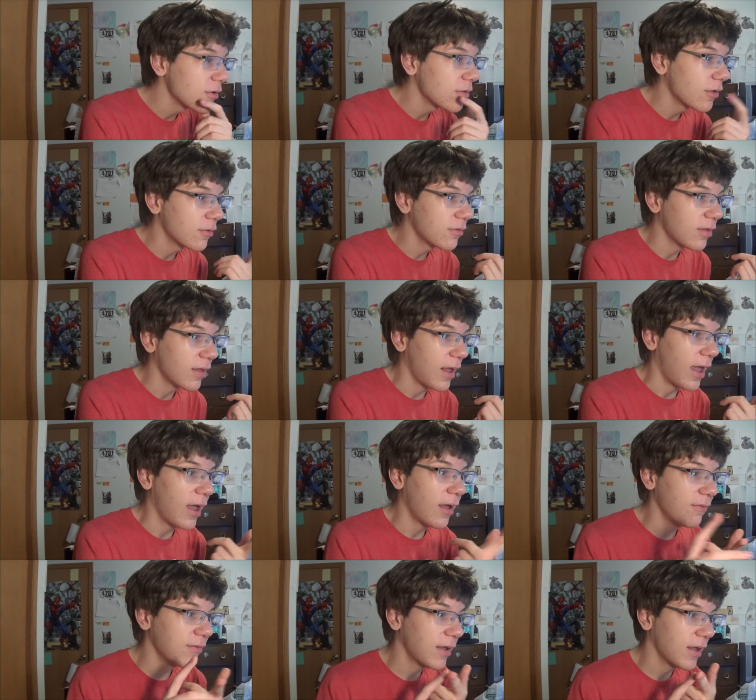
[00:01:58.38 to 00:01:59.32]
There's the
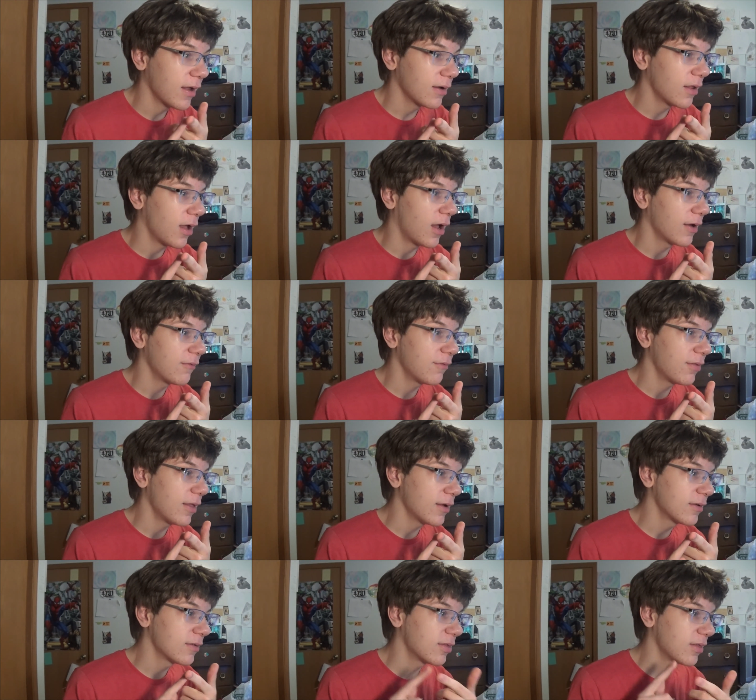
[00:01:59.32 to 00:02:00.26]
Afghan
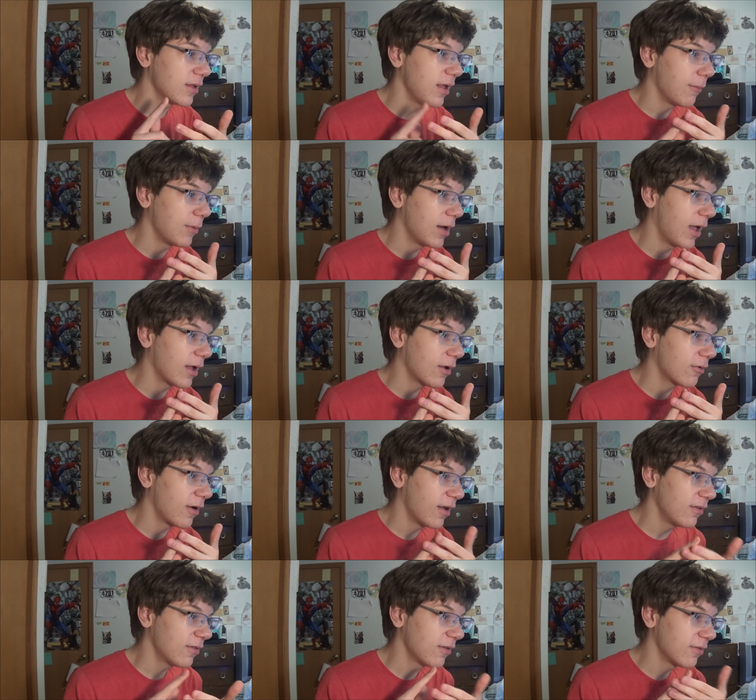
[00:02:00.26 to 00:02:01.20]
conflict, the Yemeni
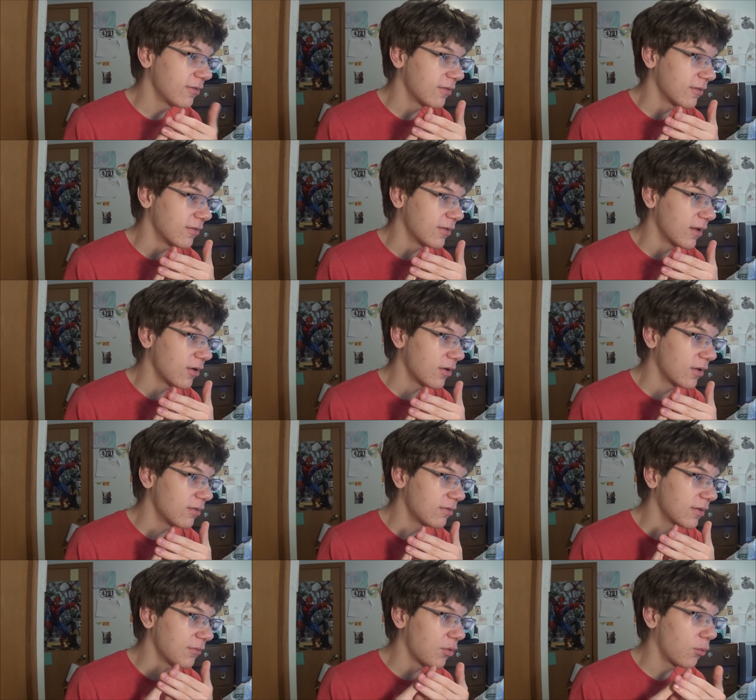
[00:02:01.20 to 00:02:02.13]
crisis, the Syrian
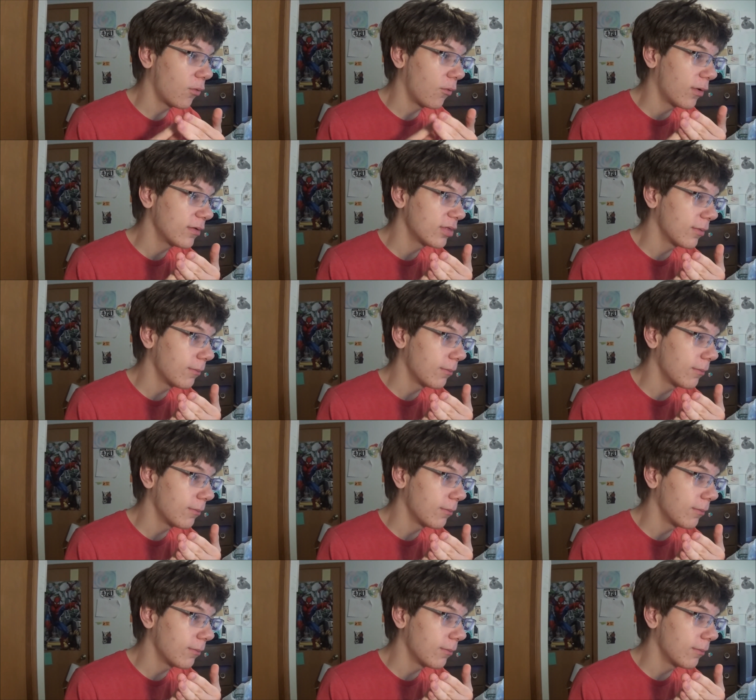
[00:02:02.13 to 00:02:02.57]
civil war, the